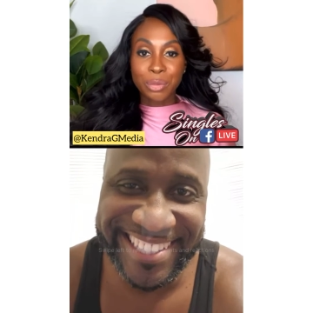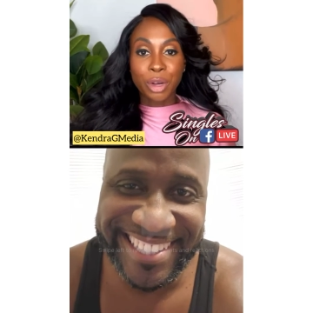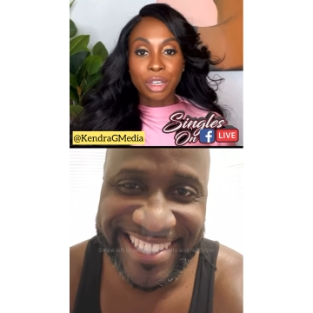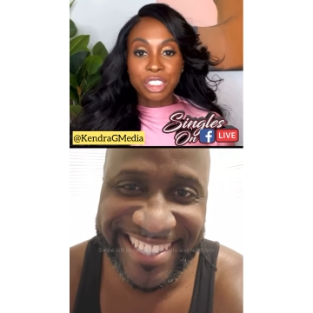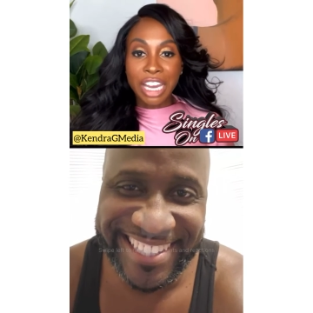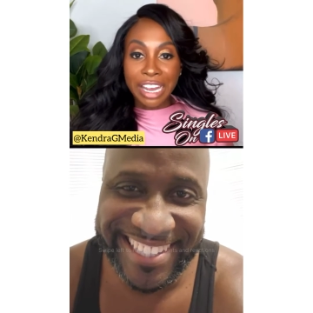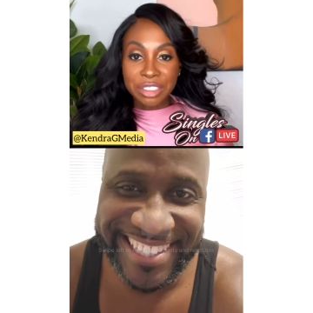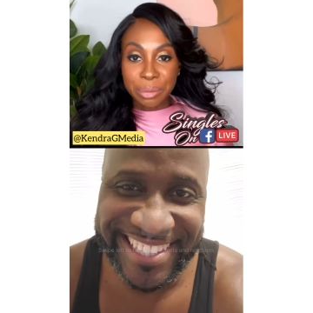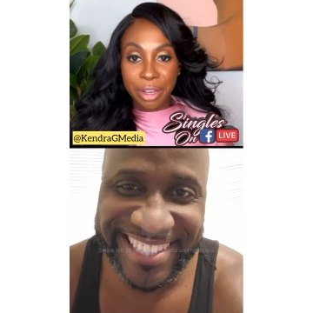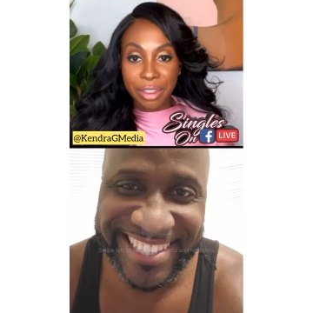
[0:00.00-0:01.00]
Speaker 1: Well,
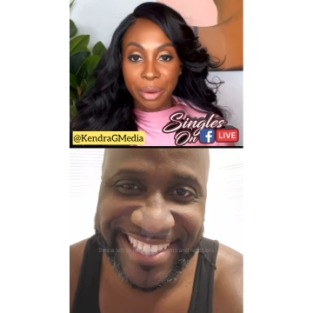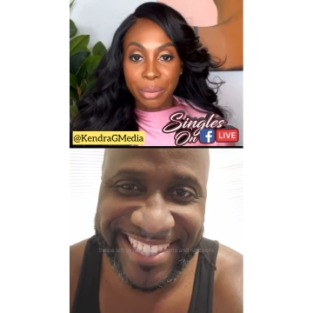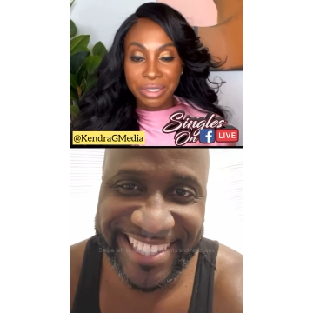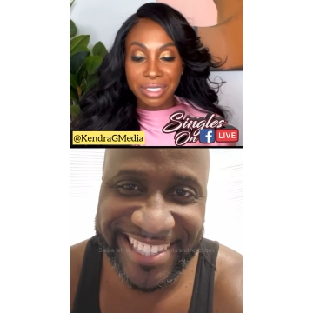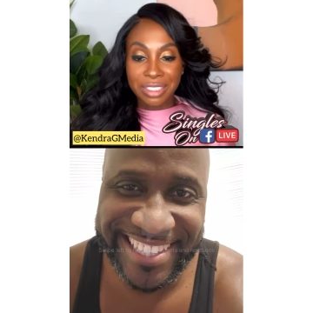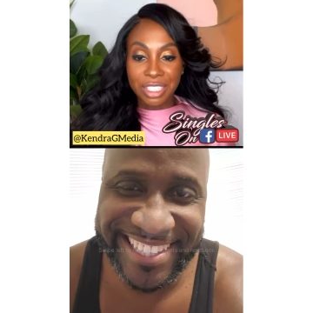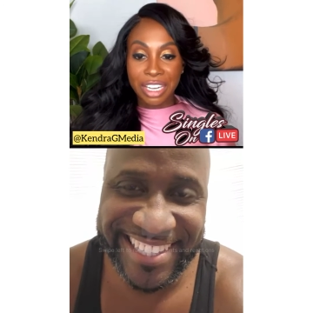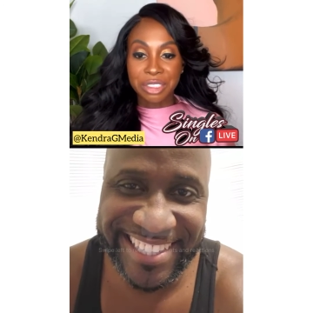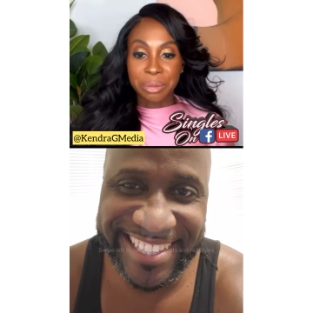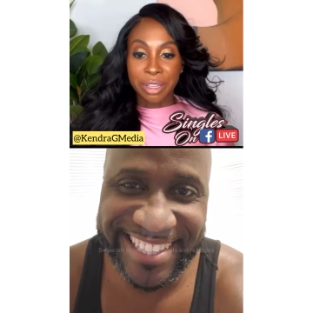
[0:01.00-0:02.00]
child's mother. We say
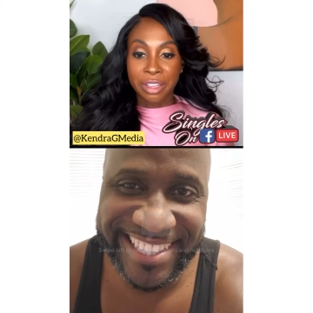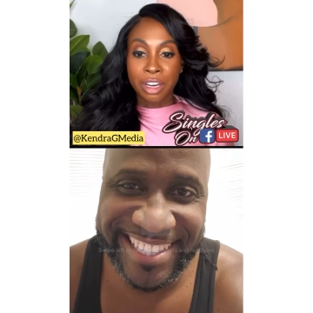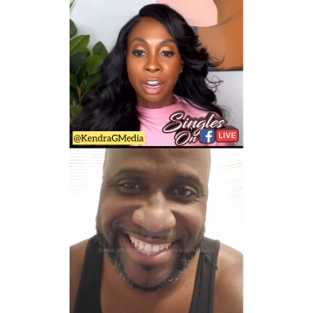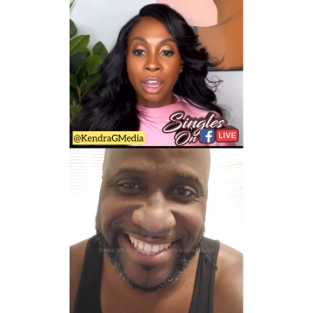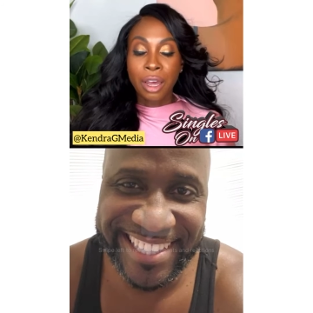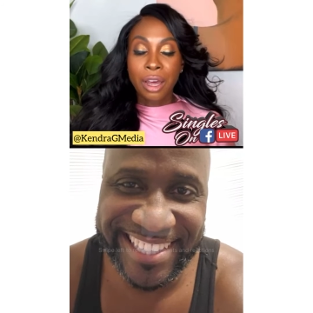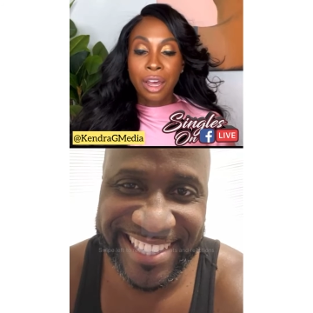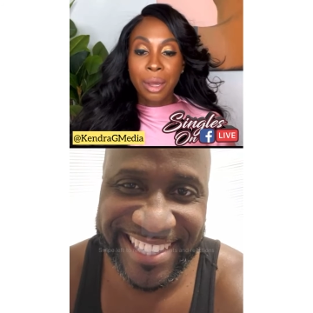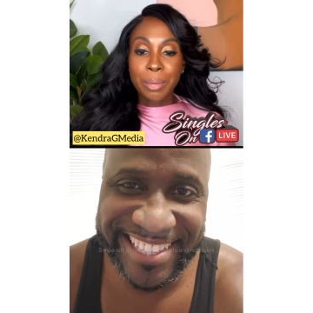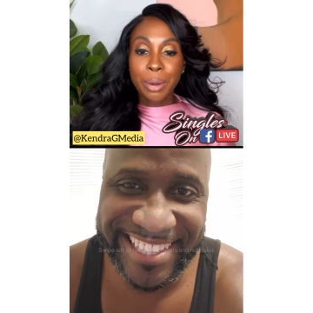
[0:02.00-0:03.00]
child's mother.
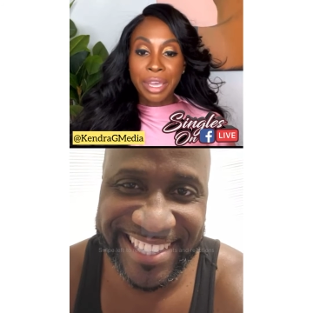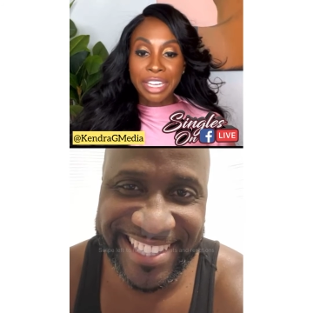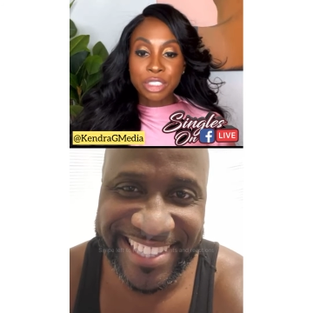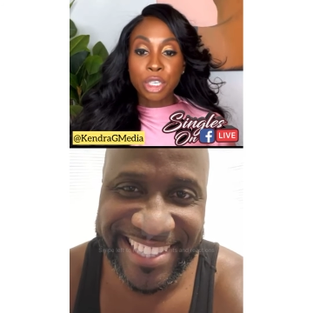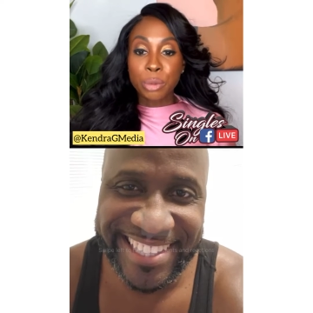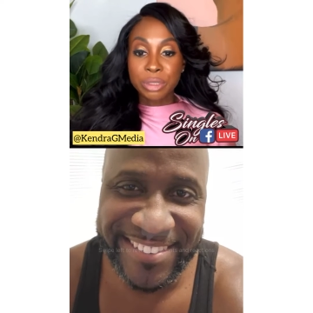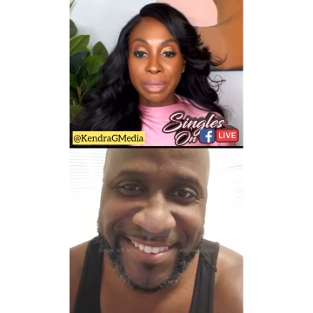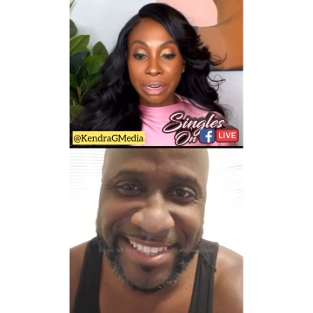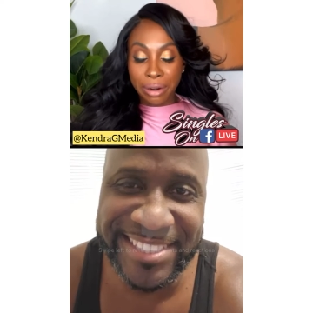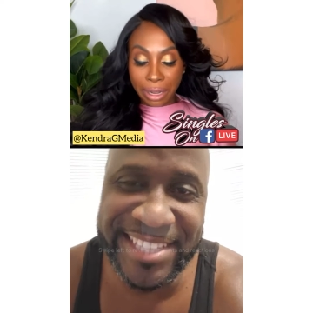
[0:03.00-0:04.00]
Um, okay, so you was
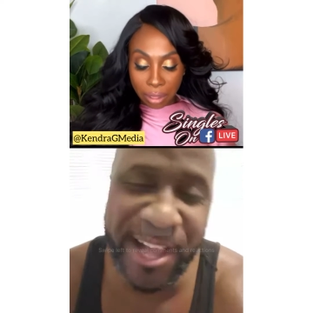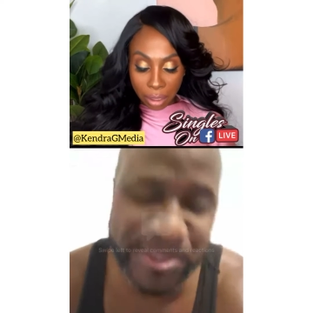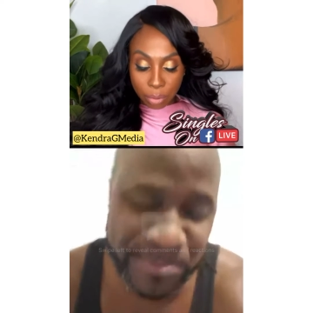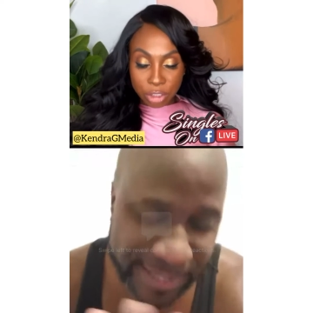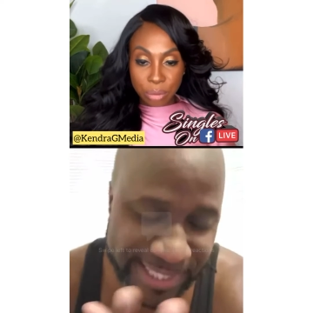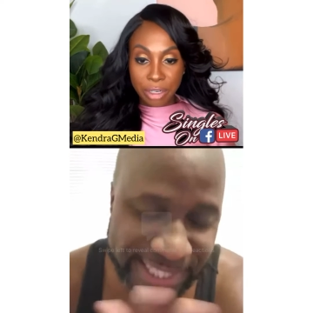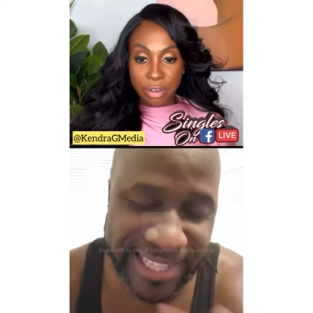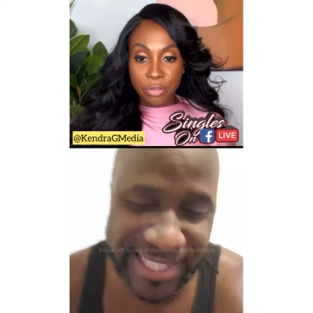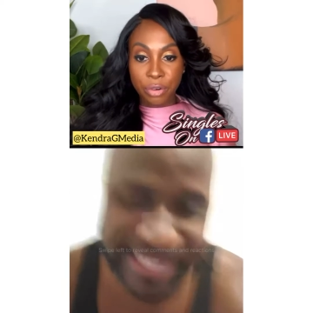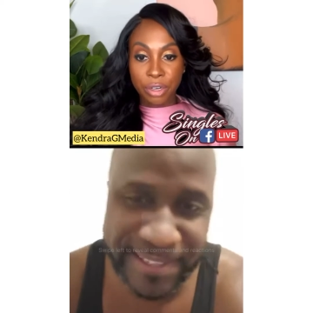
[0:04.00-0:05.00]
married. Child's How long mother. was you
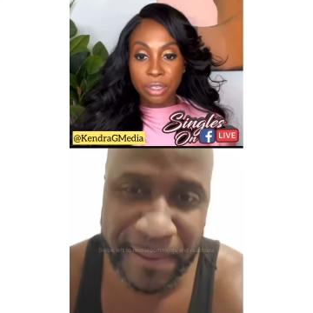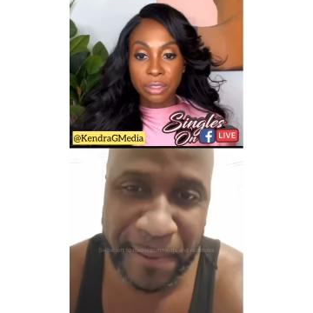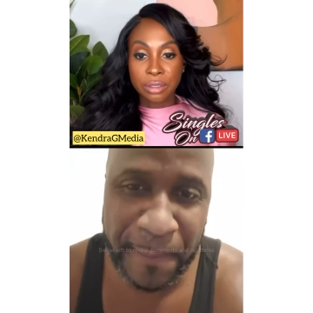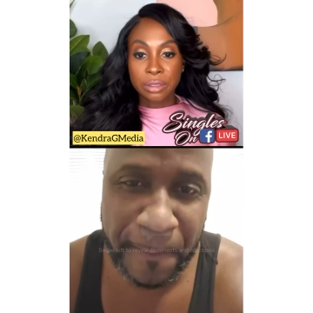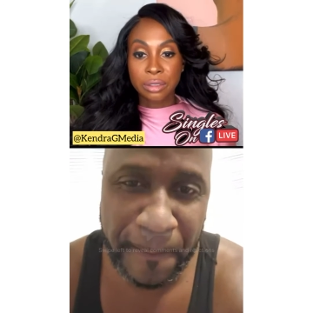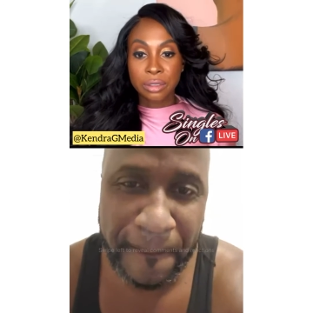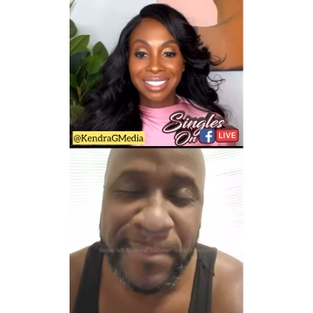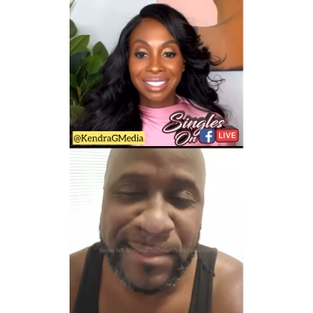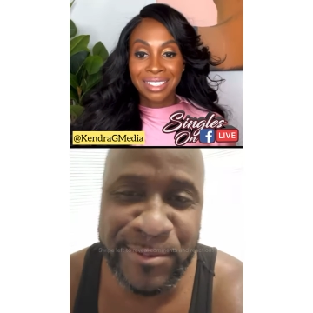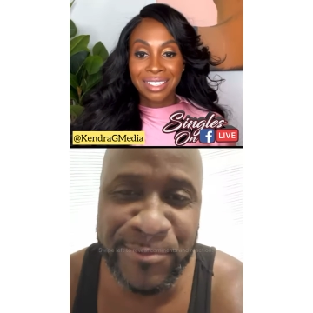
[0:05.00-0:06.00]
married for?
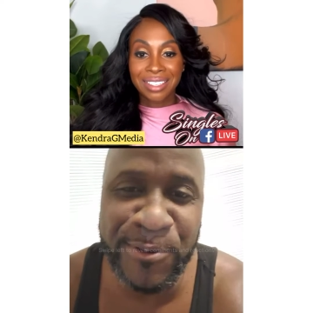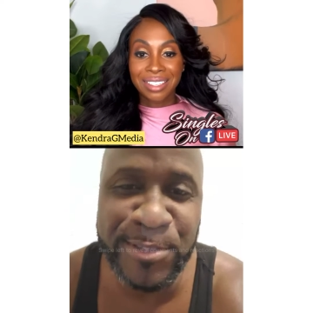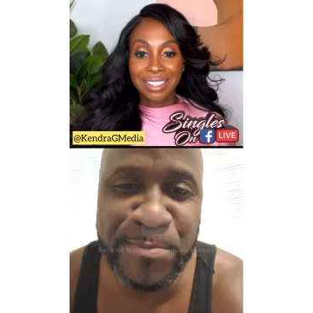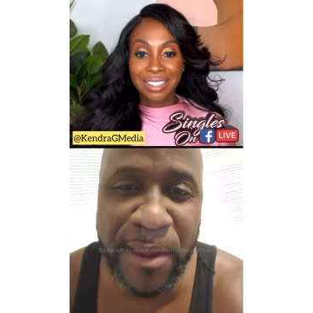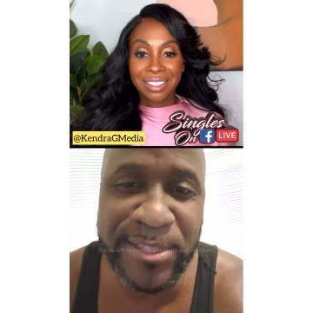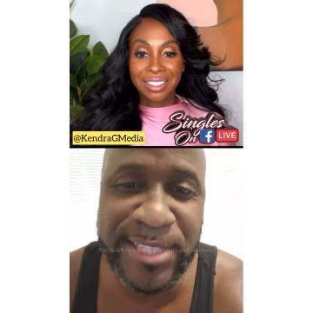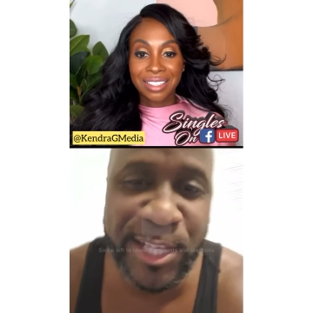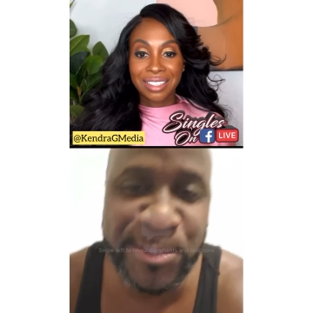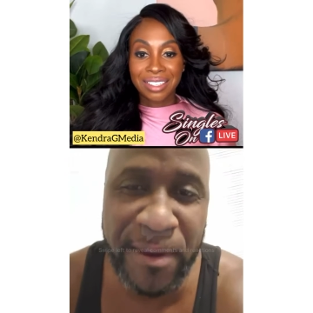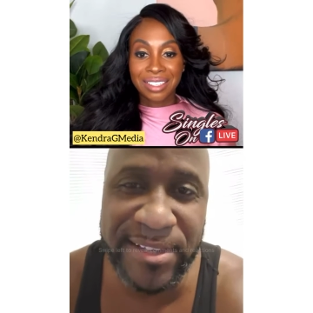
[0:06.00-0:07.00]
Speaker 2: The first marriage I
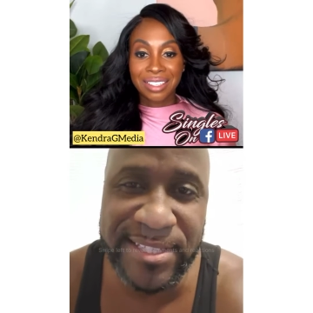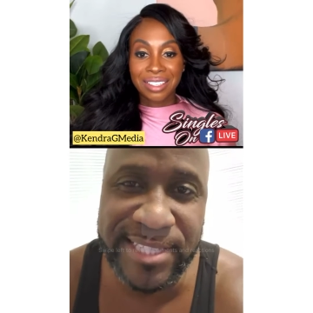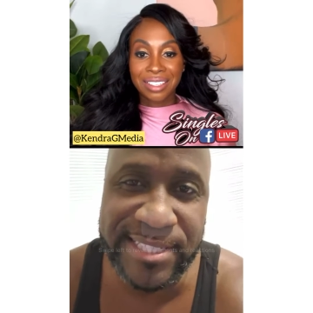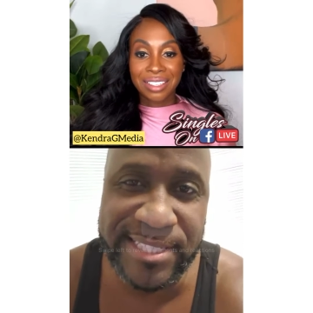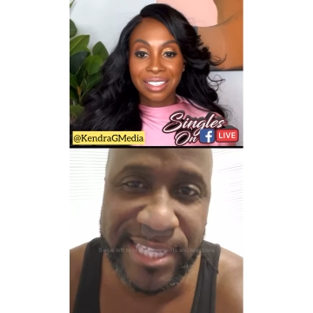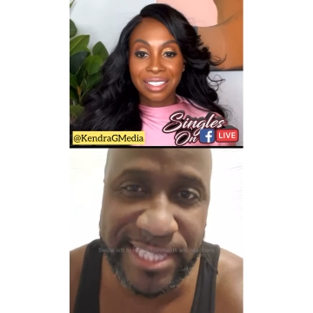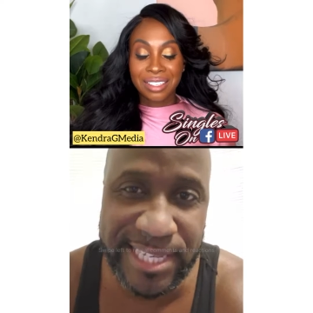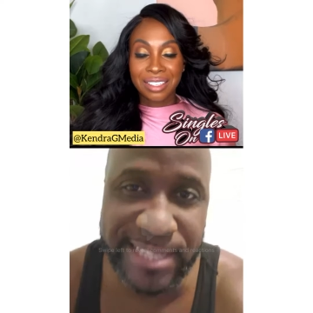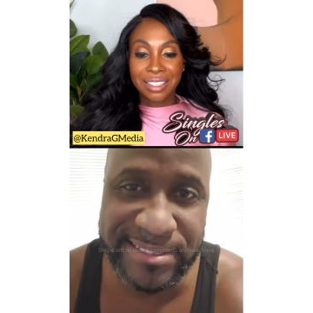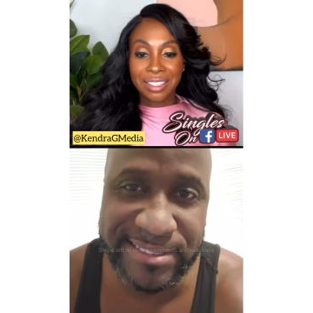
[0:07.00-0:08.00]
was married 16
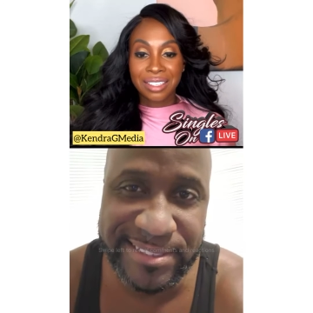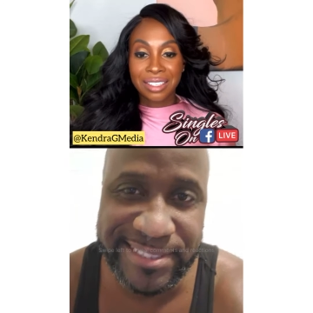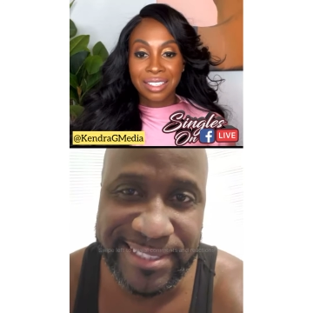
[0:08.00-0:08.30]
years.